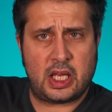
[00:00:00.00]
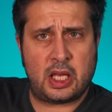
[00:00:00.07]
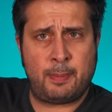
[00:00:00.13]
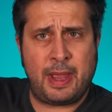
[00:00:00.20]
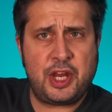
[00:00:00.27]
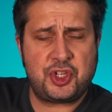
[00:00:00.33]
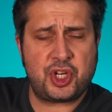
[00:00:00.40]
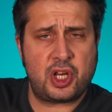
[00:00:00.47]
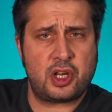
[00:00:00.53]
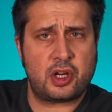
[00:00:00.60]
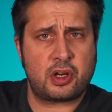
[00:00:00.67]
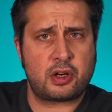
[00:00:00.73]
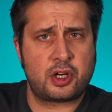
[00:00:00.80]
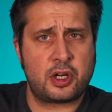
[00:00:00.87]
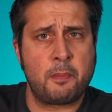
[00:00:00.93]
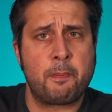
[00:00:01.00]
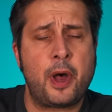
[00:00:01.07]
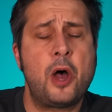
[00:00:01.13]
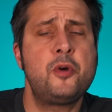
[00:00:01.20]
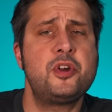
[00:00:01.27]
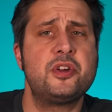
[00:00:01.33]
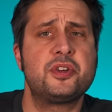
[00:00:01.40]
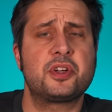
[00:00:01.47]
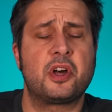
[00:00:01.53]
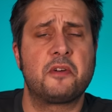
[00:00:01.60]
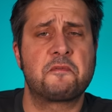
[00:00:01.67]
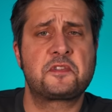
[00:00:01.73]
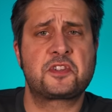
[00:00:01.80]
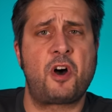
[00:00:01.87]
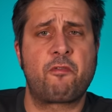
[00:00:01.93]
A major component
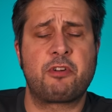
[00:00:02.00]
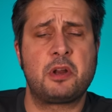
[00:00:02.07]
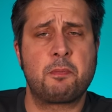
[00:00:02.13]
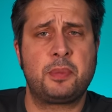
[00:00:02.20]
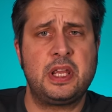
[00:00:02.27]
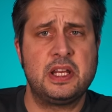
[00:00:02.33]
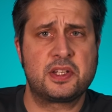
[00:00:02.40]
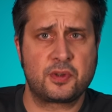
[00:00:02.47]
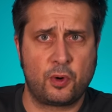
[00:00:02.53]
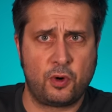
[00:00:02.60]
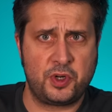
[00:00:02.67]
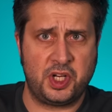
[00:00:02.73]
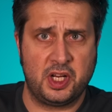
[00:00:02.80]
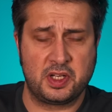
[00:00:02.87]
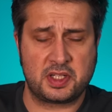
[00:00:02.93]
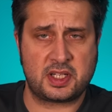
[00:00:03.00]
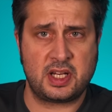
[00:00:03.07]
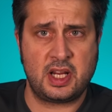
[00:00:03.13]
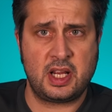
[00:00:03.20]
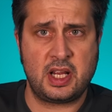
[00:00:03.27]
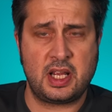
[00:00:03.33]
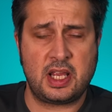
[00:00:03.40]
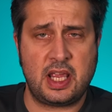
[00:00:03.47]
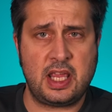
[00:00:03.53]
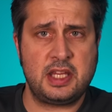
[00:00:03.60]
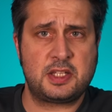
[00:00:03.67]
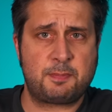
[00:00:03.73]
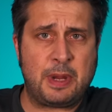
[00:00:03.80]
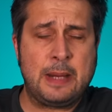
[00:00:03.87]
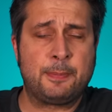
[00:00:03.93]
of Soverign Pete's audience
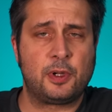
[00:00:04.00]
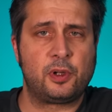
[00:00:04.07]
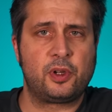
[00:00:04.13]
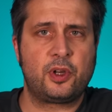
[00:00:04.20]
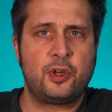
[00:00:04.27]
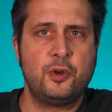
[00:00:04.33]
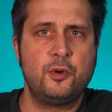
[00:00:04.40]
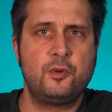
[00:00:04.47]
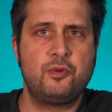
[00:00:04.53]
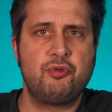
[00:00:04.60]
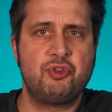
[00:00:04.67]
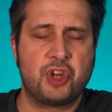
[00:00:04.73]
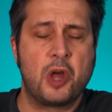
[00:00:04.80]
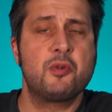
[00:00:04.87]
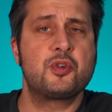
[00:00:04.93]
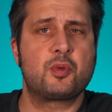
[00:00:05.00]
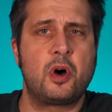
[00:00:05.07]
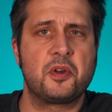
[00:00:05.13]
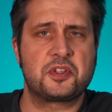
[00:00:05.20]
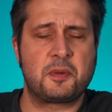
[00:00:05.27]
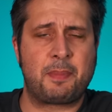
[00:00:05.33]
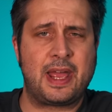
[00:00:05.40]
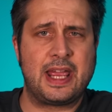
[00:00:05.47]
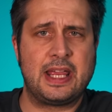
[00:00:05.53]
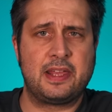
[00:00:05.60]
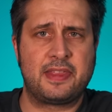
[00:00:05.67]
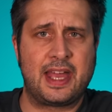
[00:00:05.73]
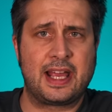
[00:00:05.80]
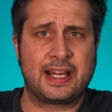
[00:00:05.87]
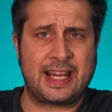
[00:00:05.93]
is people who don't want to pay
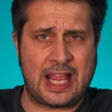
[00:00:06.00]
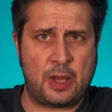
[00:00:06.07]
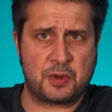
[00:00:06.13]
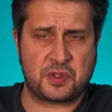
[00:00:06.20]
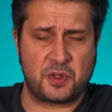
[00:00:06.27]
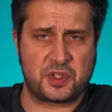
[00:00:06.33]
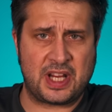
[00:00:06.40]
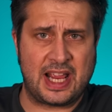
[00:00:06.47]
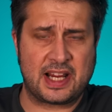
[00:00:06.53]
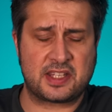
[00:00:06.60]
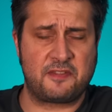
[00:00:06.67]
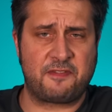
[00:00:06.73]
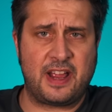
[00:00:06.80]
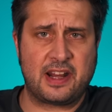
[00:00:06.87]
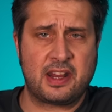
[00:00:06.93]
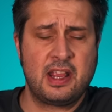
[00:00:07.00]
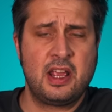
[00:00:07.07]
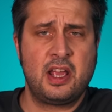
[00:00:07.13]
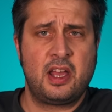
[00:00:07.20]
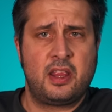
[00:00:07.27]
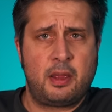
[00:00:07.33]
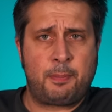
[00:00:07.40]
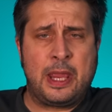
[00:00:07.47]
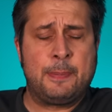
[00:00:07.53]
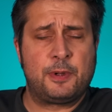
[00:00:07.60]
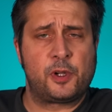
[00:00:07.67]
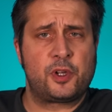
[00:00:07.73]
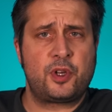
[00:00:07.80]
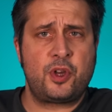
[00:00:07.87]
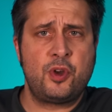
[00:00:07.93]
their council tax. In fact,
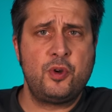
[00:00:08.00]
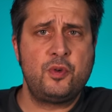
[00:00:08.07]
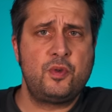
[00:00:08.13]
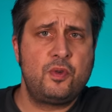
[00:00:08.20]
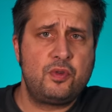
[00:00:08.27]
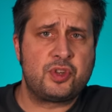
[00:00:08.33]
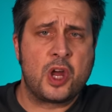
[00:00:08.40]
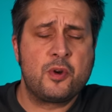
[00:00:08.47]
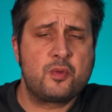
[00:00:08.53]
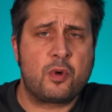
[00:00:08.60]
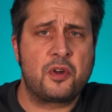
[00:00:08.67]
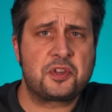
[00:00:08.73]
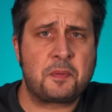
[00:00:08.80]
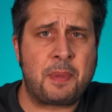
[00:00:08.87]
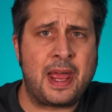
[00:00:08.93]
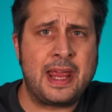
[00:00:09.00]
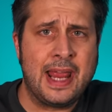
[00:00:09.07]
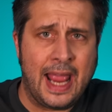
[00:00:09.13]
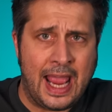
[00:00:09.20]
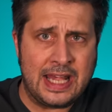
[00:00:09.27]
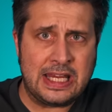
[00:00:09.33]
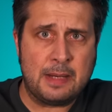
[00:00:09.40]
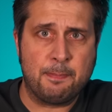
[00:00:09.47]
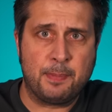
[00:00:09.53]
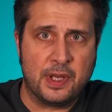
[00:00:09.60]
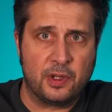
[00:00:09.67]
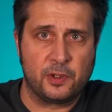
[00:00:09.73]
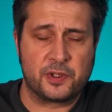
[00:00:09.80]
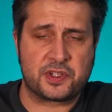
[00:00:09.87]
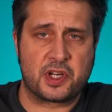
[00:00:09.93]
people who don't want to pay any
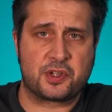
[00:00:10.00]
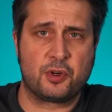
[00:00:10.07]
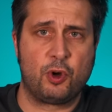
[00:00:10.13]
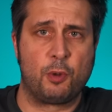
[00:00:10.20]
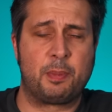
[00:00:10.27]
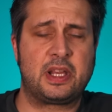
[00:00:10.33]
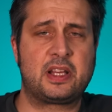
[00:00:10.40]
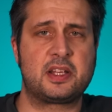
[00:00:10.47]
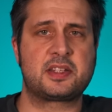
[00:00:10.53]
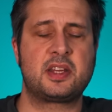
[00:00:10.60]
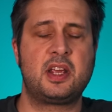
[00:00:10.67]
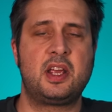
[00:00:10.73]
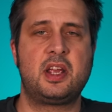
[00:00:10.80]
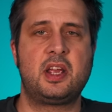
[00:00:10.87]
bills at all, because